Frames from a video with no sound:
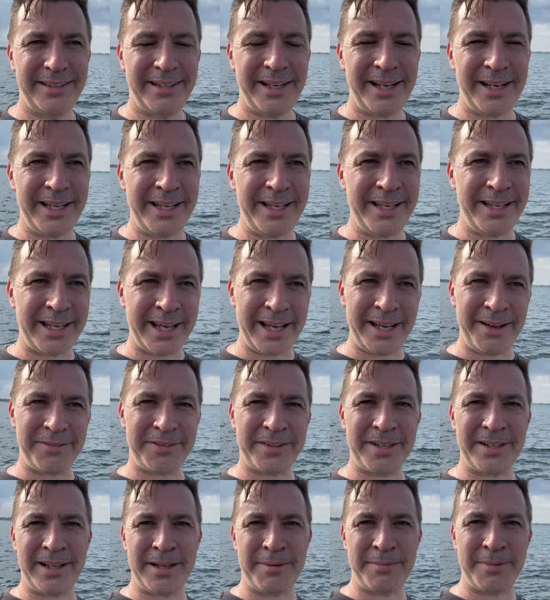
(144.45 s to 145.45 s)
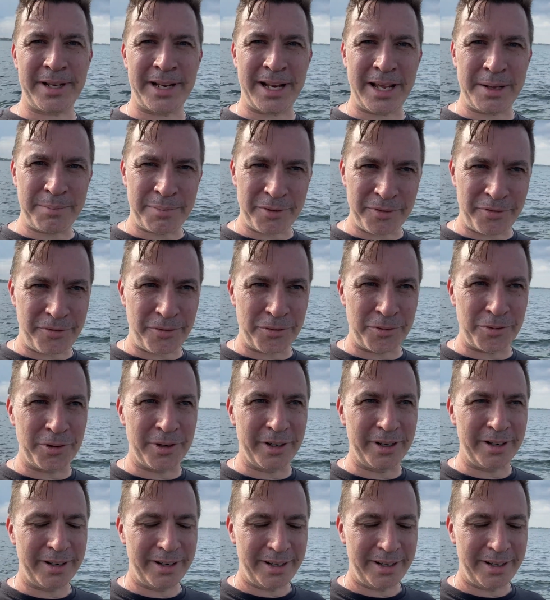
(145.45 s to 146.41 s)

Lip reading: and he gave to them the night before,